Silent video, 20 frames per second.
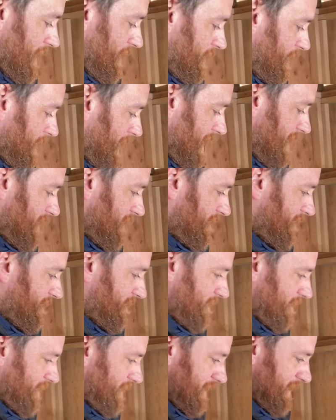way
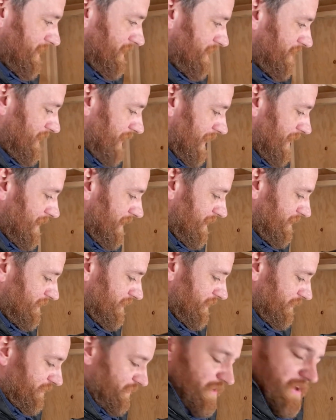that it's
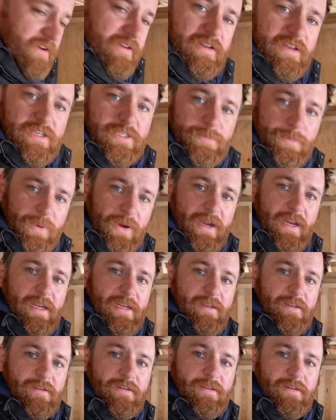constructed is pretty.
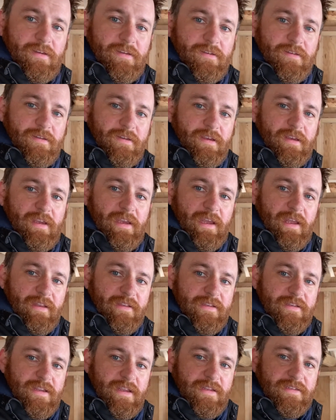It
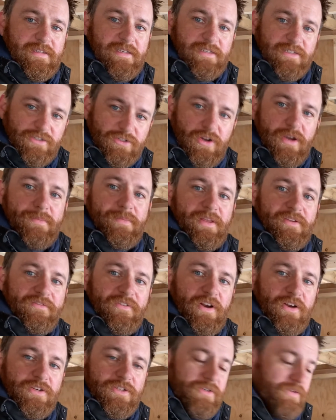is extremely
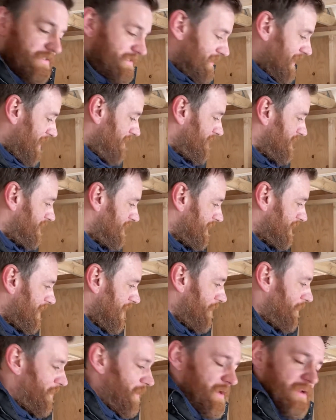functional. It's everything that I
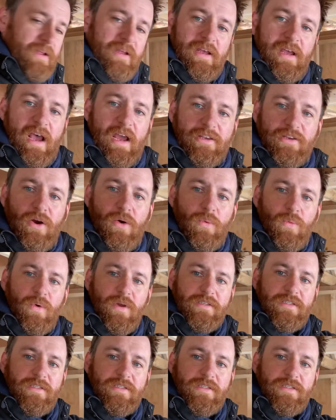want. I don't want to